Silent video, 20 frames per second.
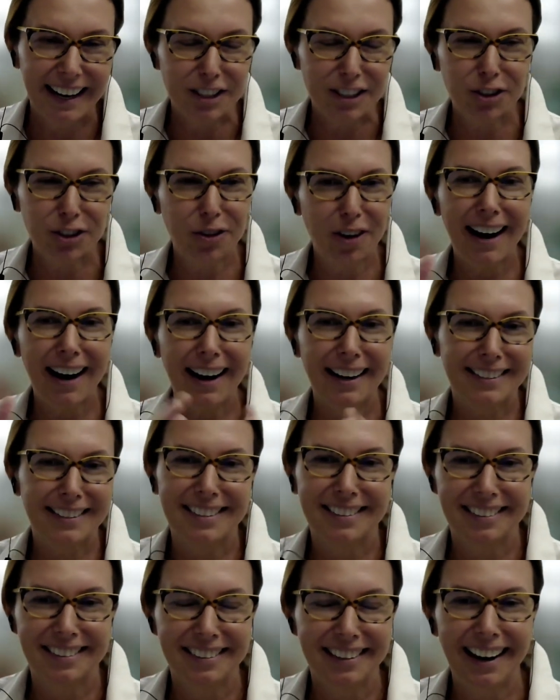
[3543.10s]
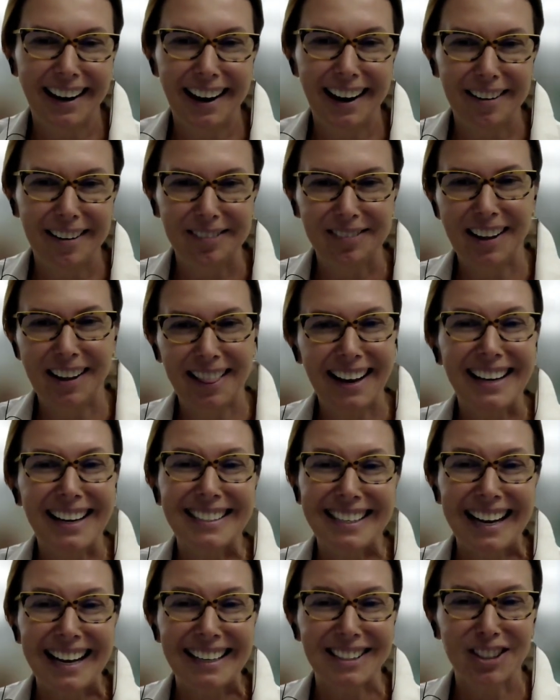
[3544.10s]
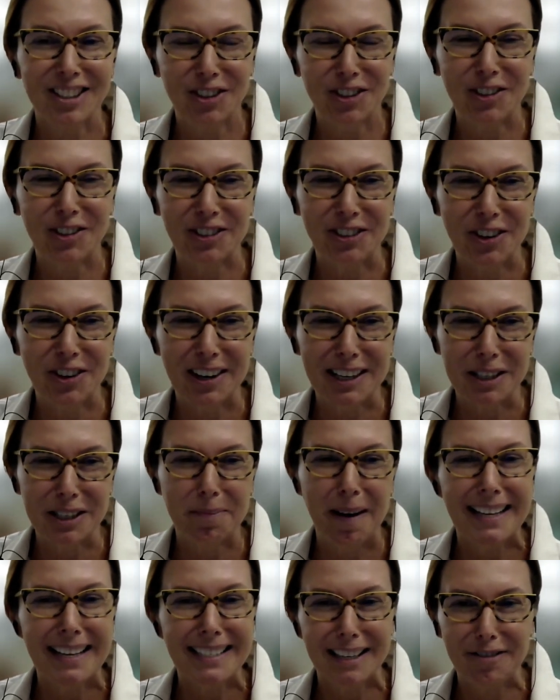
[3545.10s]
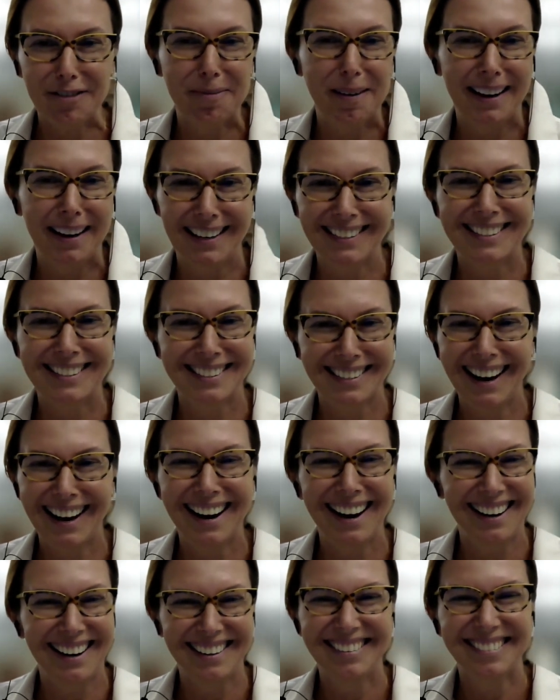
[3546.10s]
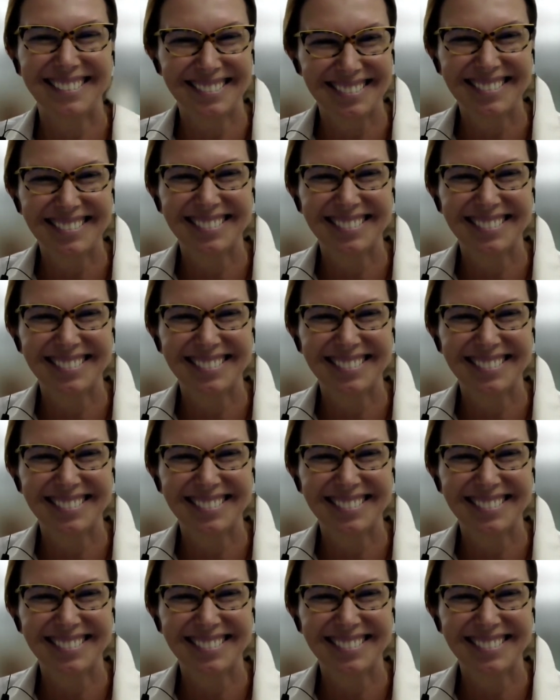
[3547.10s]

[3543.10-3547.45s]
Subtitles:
it's great. Yeah, the thing is that's too expensive, but it's, yeah.